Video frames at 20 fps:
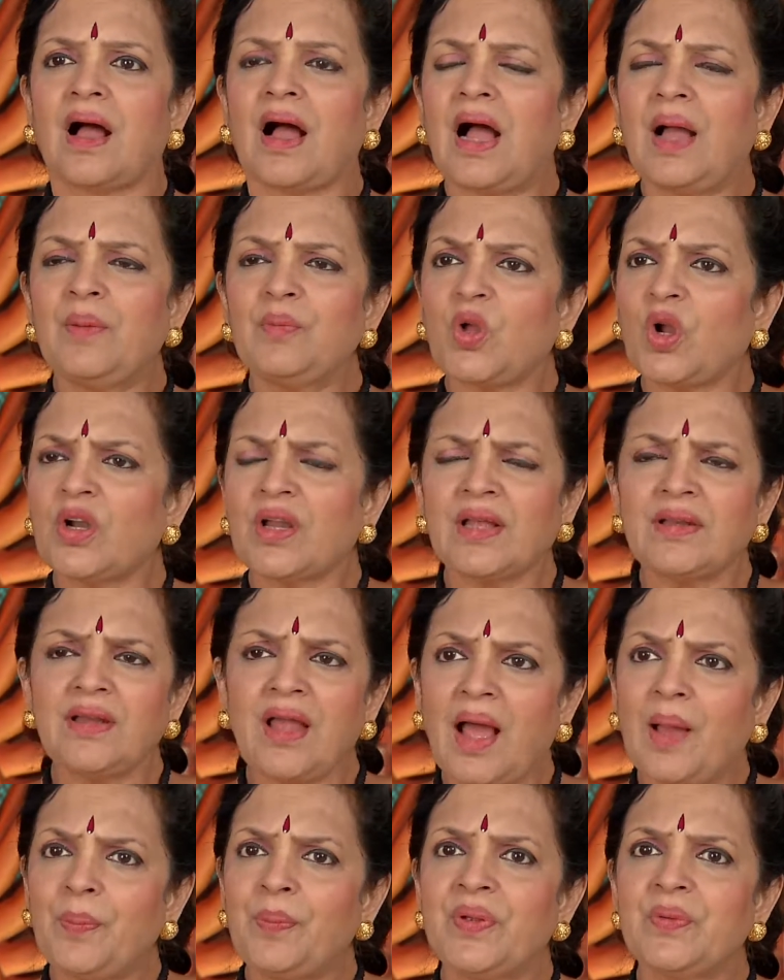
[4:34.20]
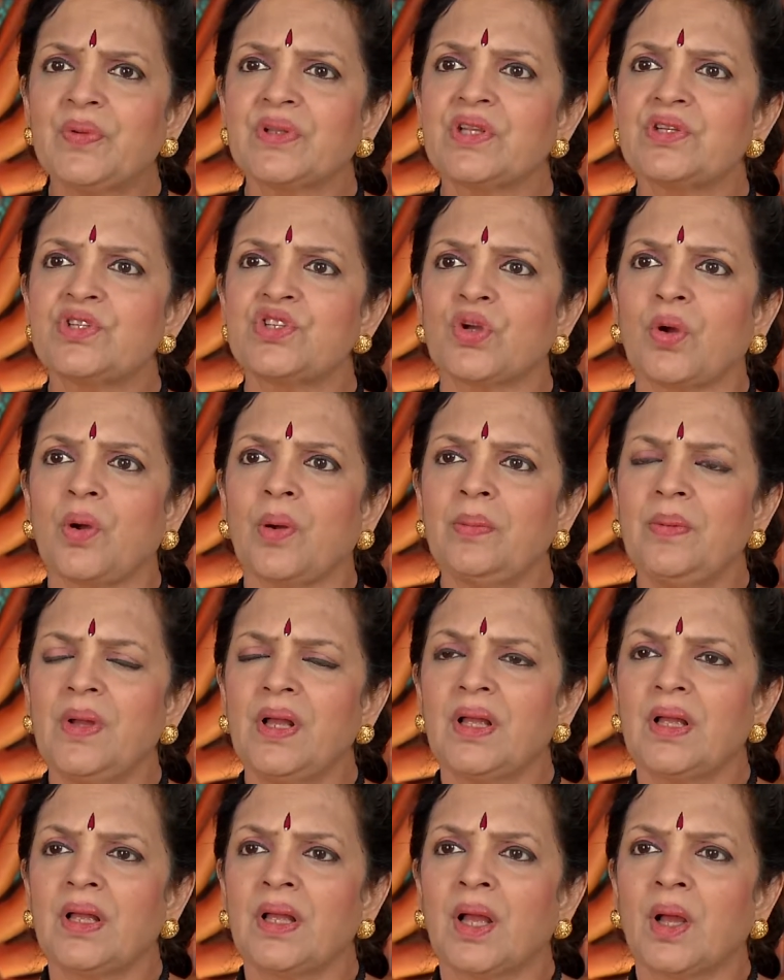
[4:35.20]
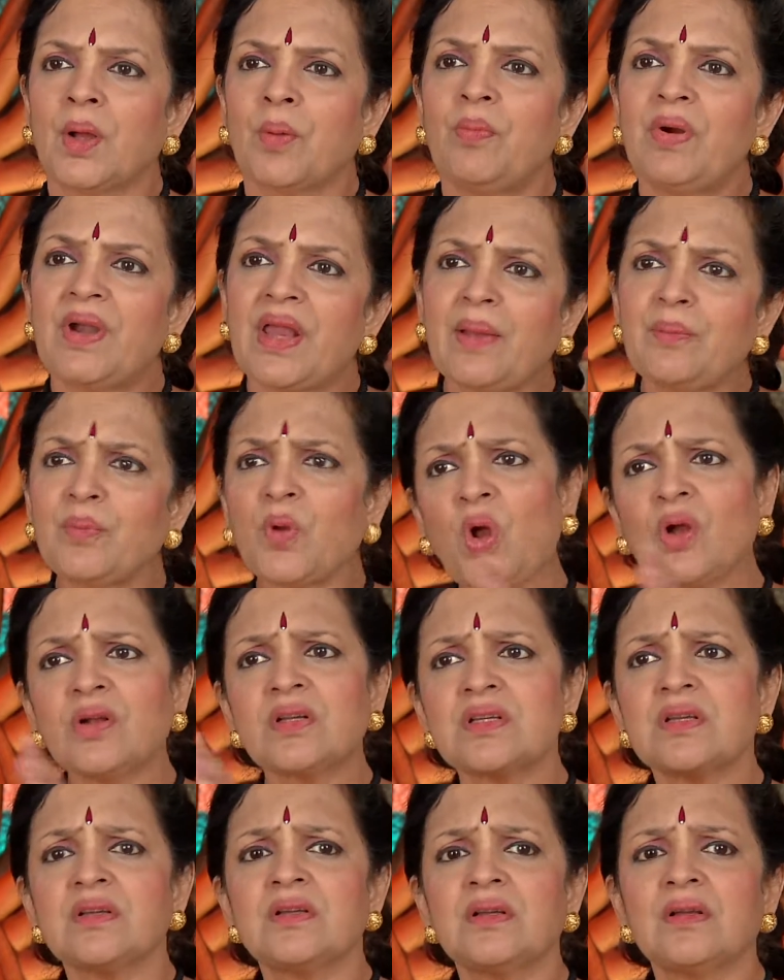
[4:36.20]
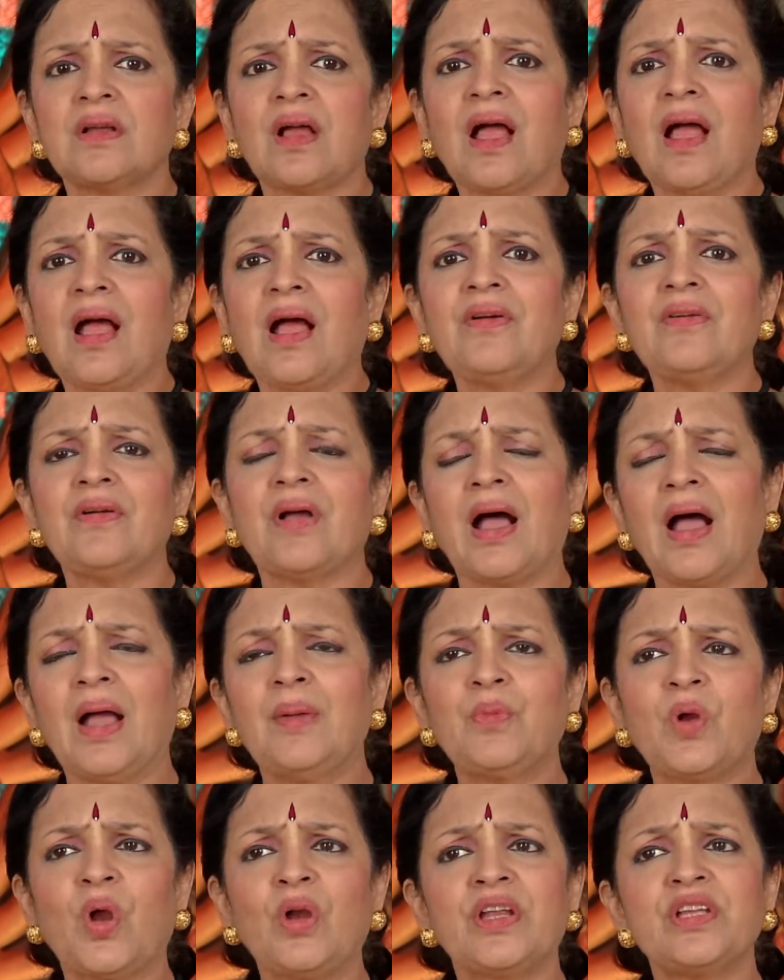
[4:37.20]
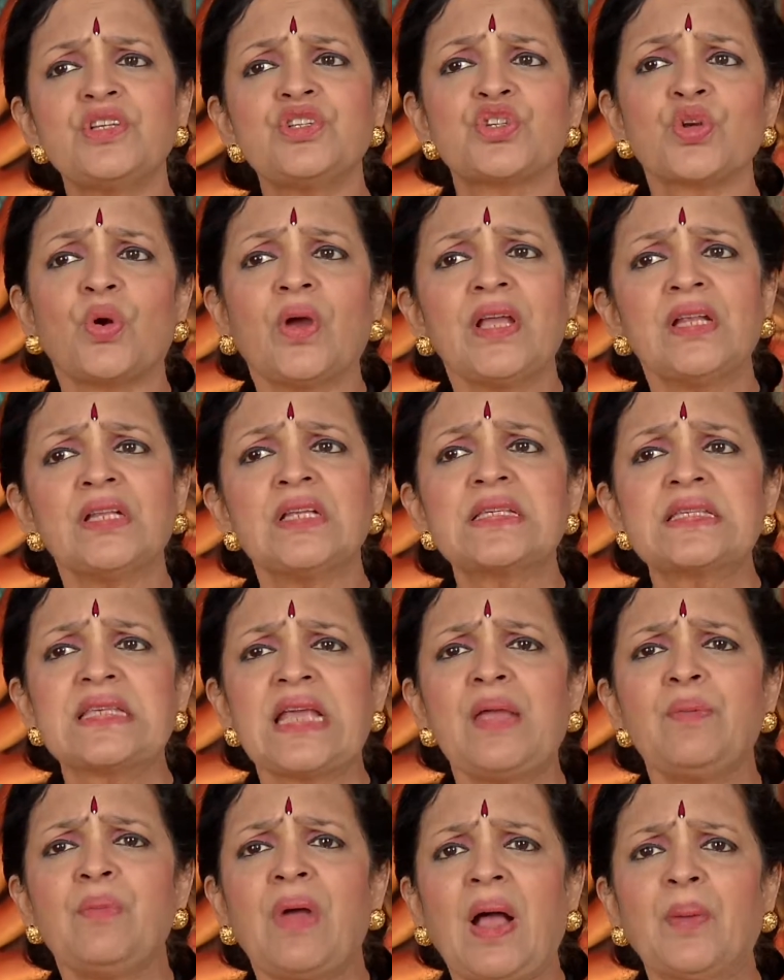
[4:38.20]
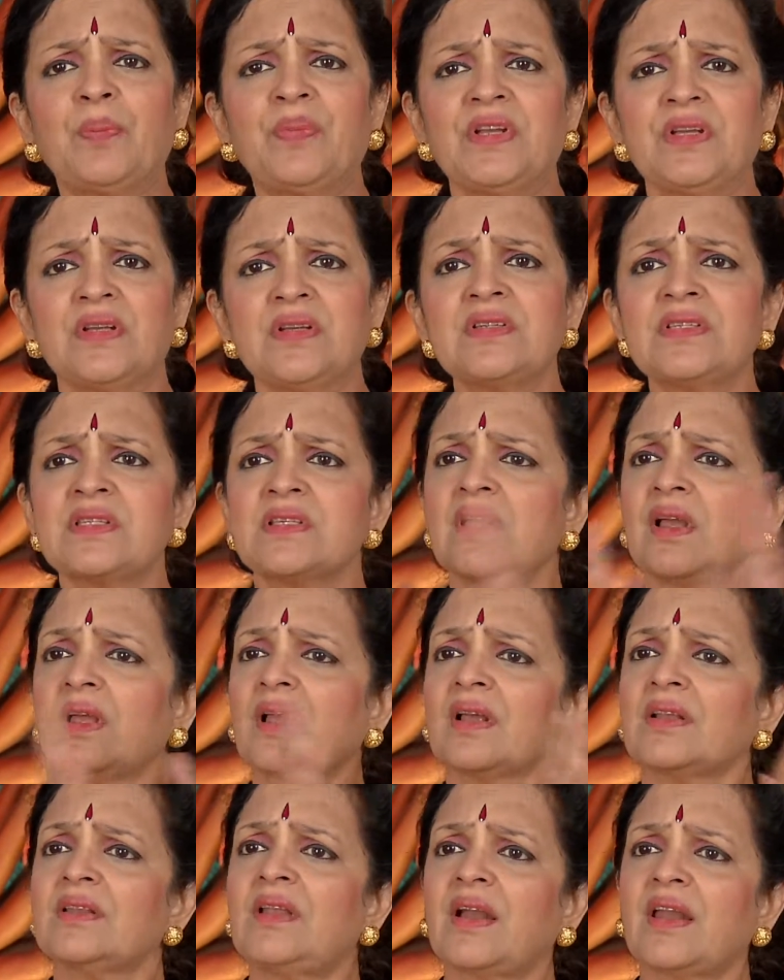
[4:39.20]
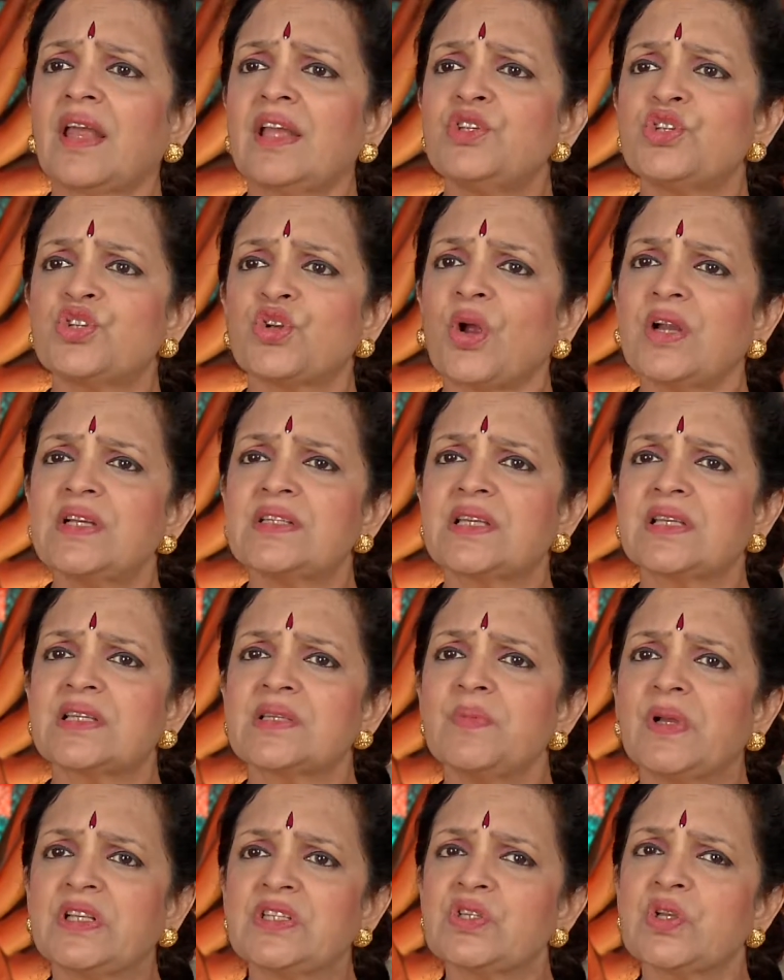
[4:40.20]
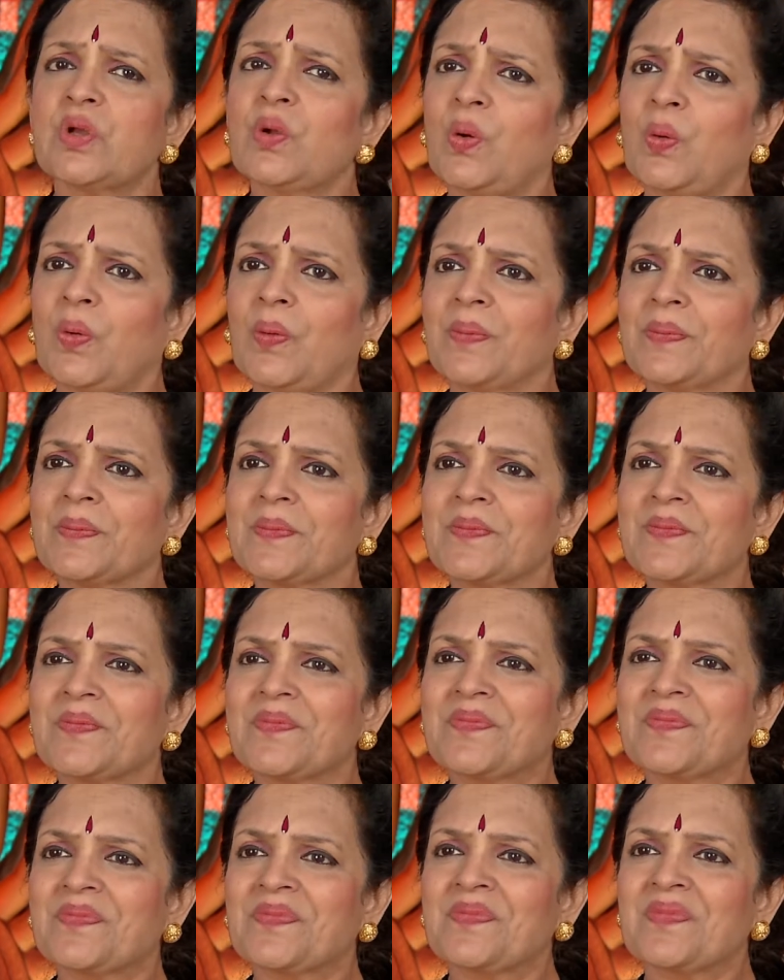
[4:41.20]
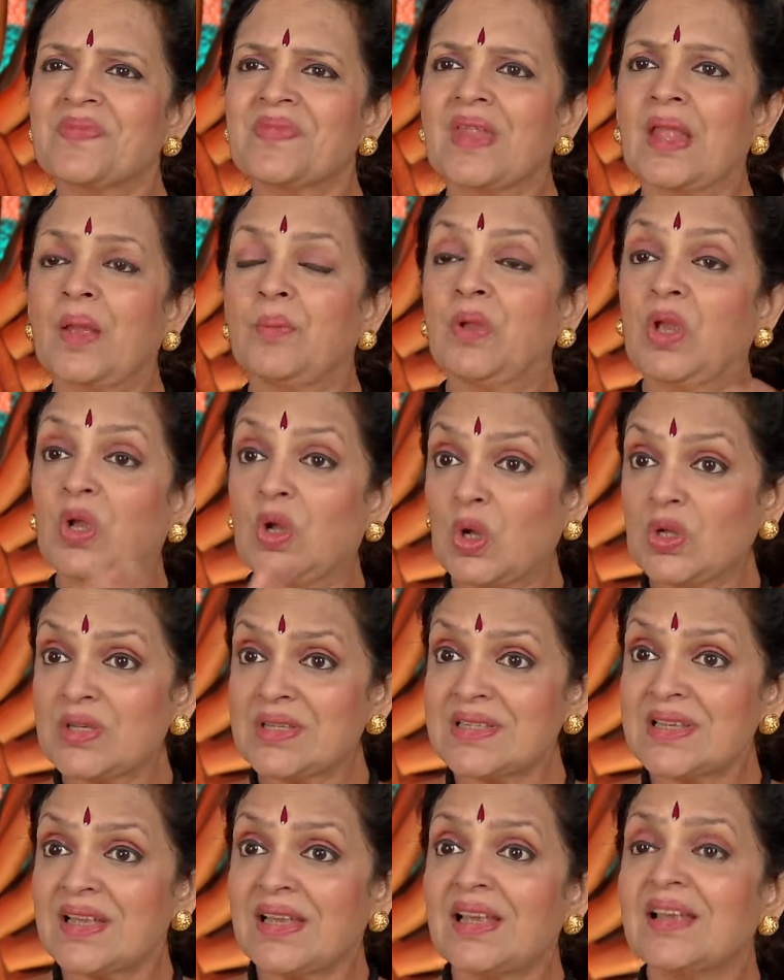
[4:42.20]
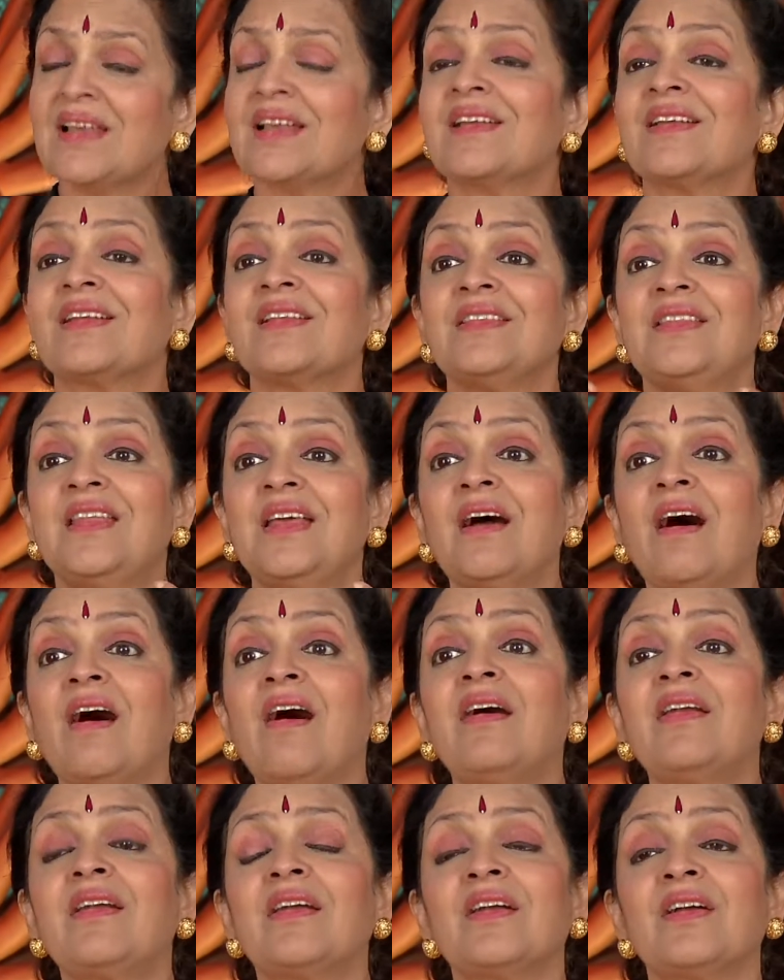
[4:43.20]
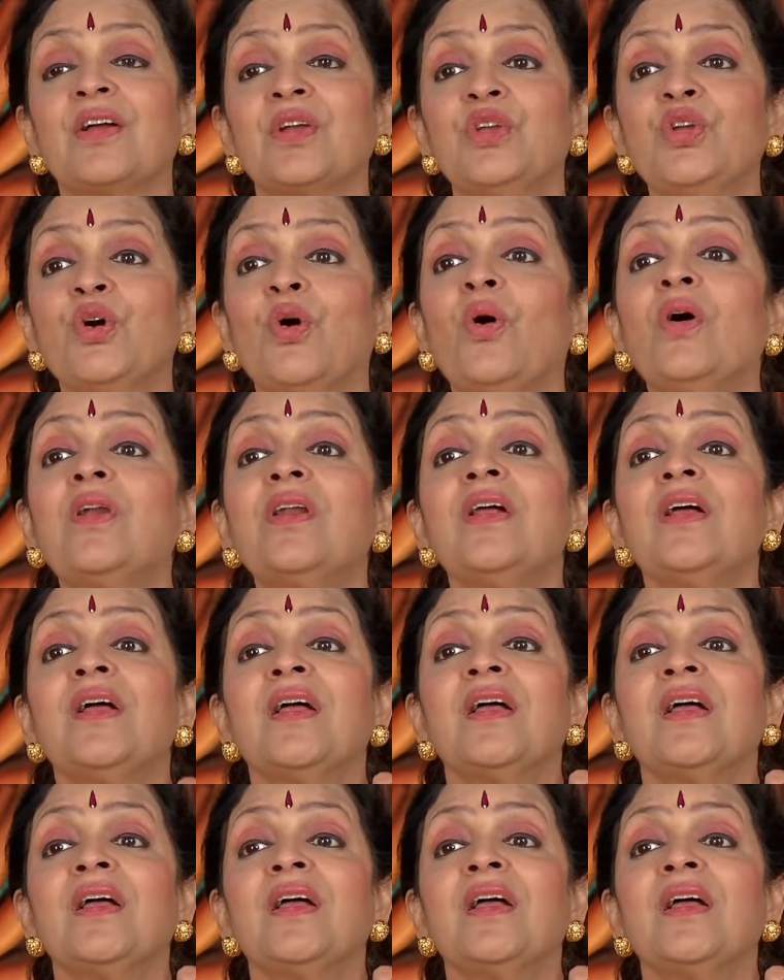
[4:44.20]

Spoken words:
I'm not unhappy with the job, but I'm not enjoying the same happiness that I enjoyed 6 months ago, because they are your